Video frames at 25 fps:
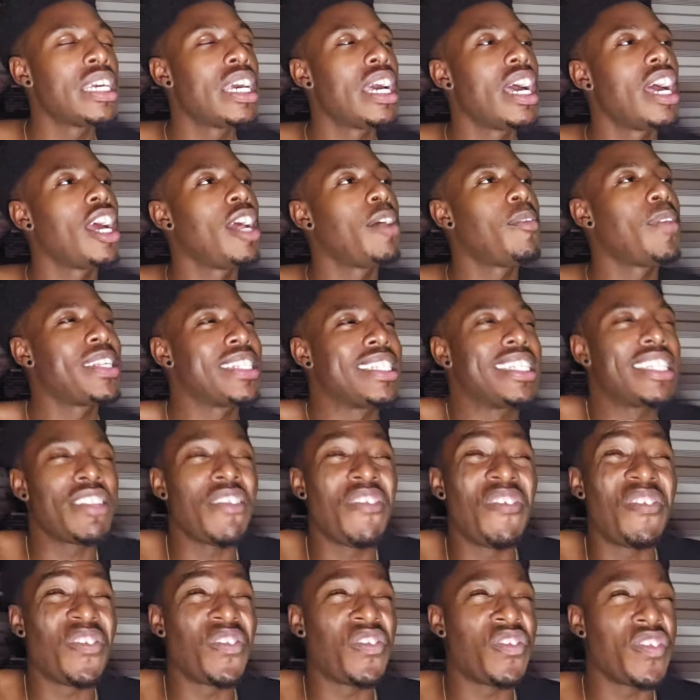Um, as I the
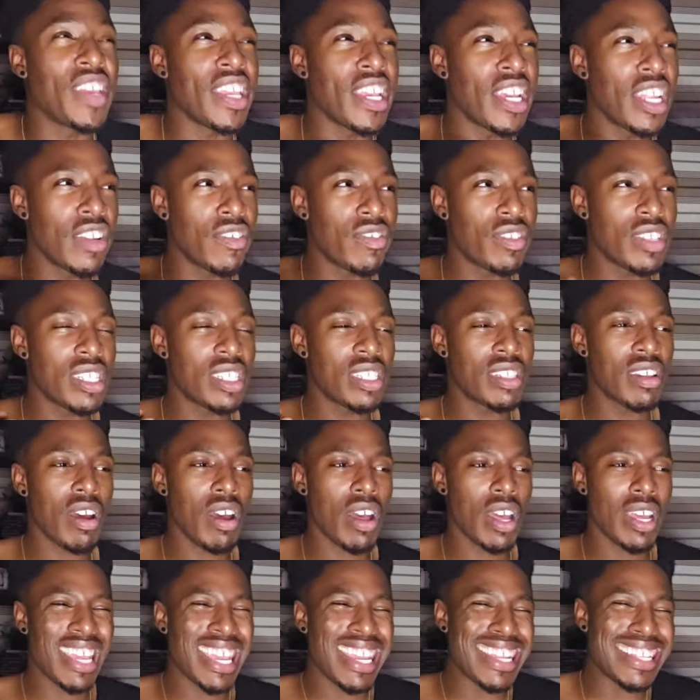feel of the
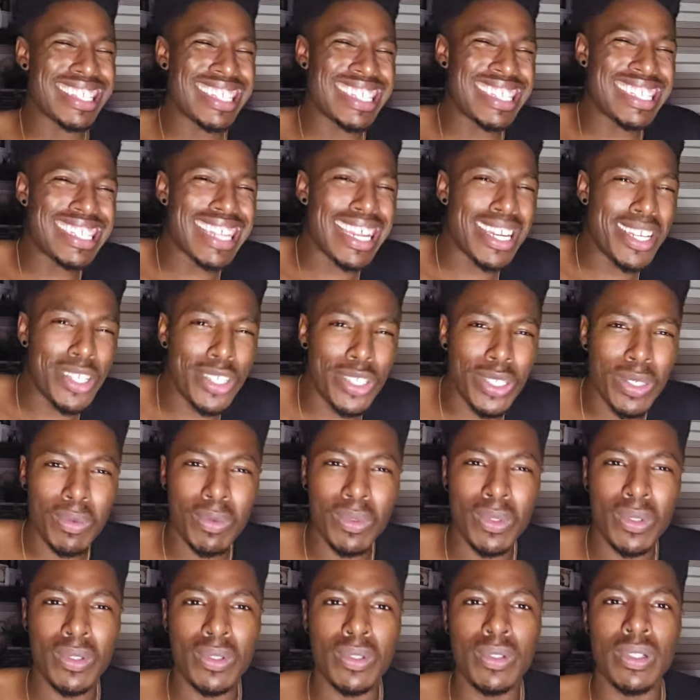song, it's
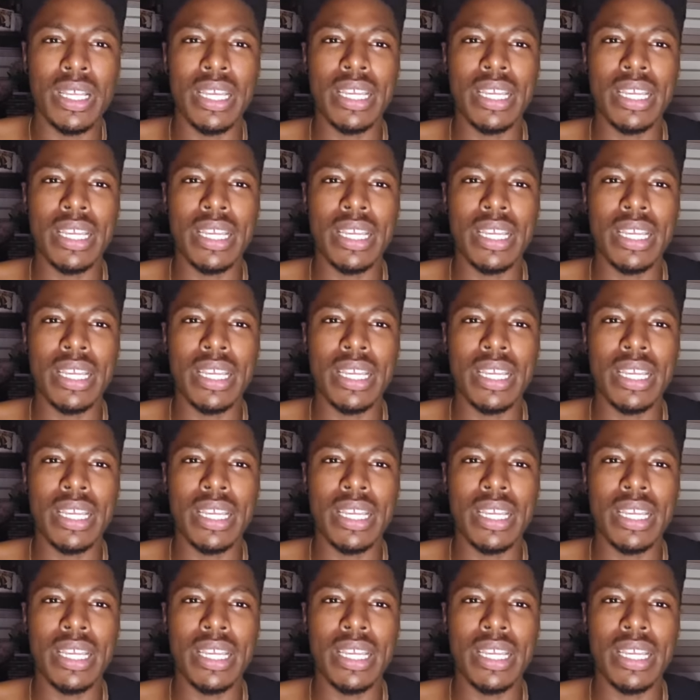sensual.